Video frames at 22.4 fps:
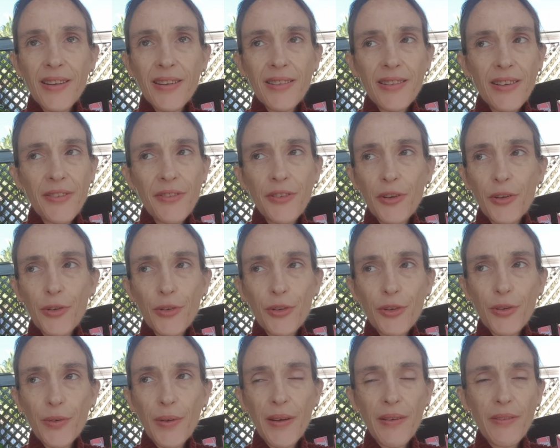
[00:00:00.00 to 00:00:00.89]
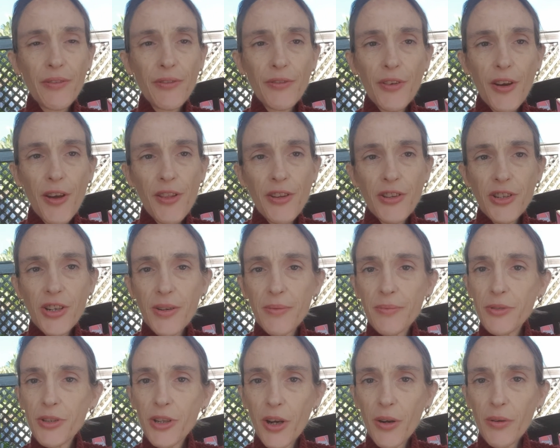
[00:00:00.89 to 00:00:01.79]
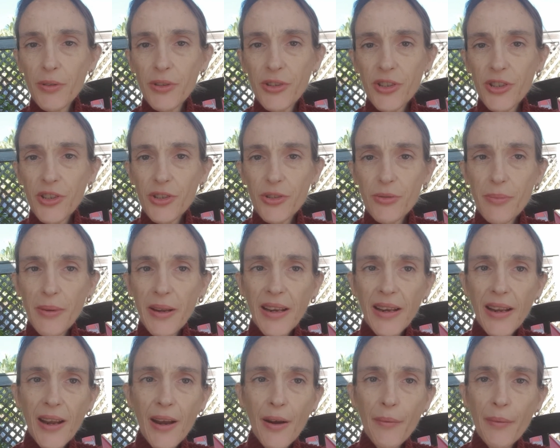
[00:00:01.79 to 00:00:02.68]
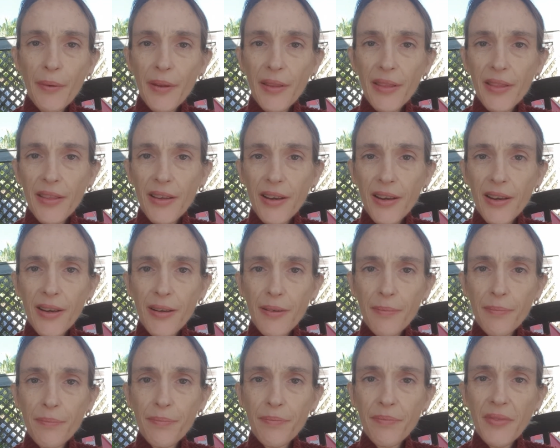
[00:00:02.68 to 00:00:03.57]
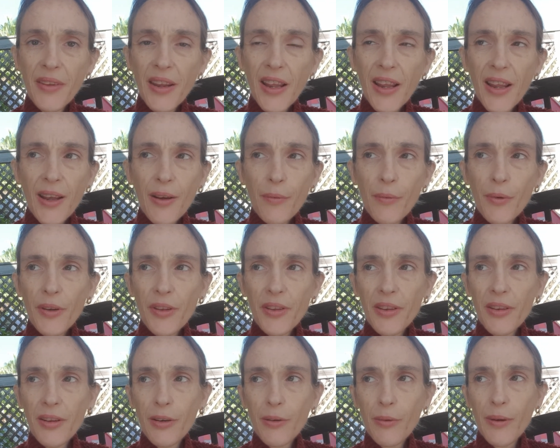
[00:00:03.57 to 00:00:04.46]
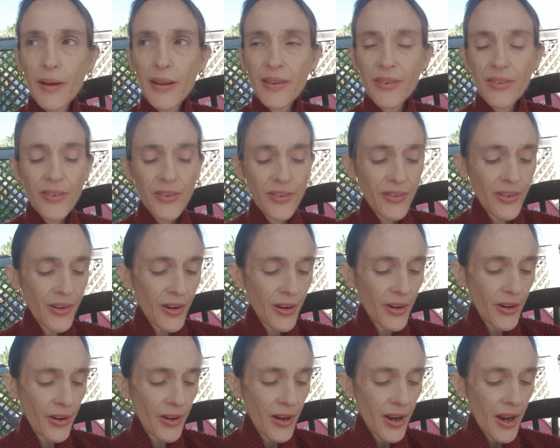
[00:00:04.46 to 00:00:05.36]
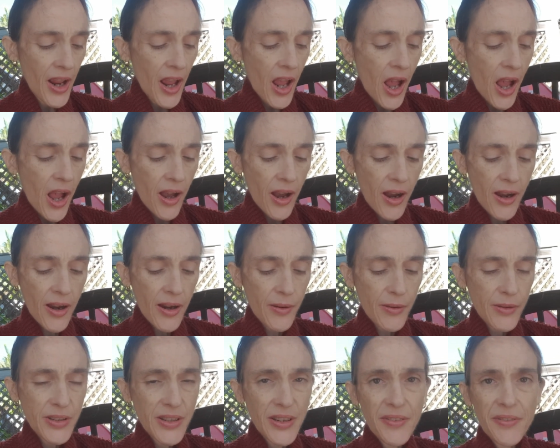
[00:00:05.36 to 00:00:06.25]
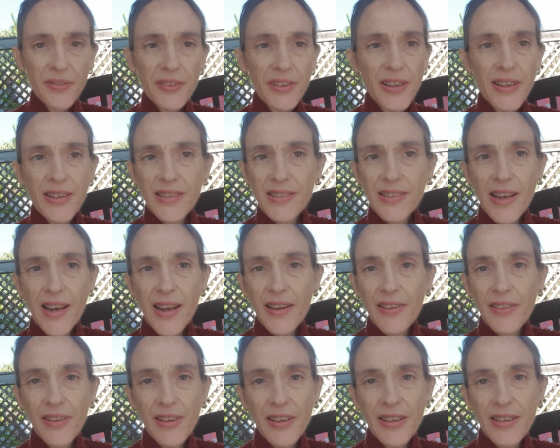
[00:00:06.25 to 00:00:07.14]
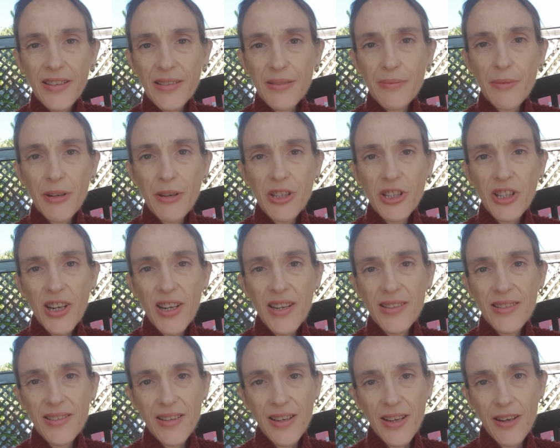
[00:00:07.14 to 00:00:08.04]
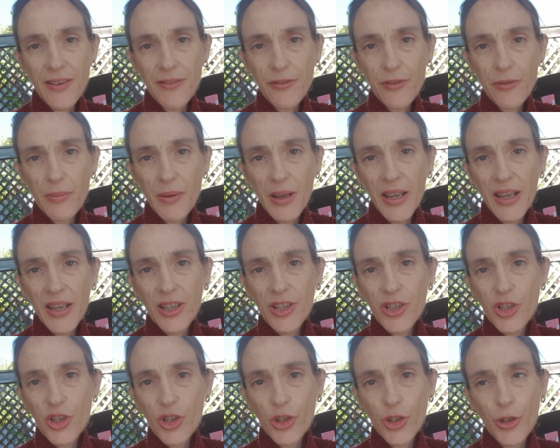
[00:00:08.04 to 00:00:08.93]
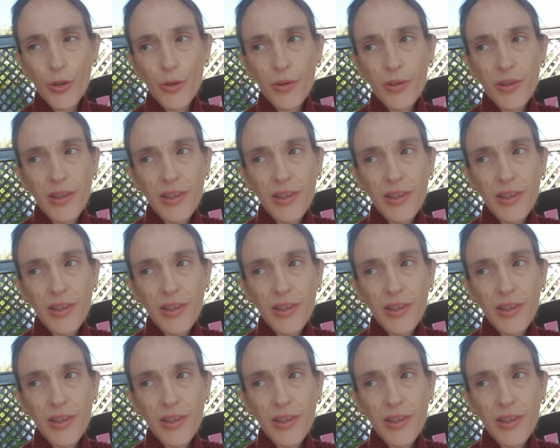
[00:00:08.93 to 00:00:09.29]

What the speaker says: difficult to even find the time to go on social media with the little ones. So I would definitely say that it's much easier for me to